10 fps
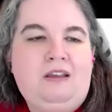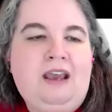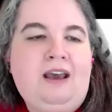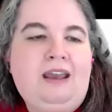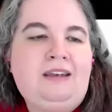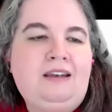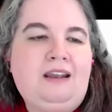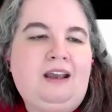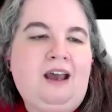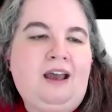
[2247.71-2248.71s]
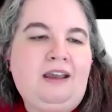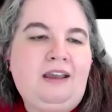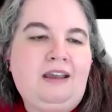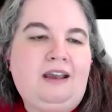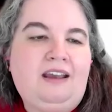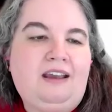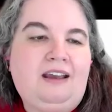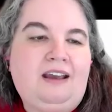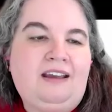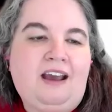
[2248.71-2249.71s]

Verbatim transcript: Yeah. And I, I,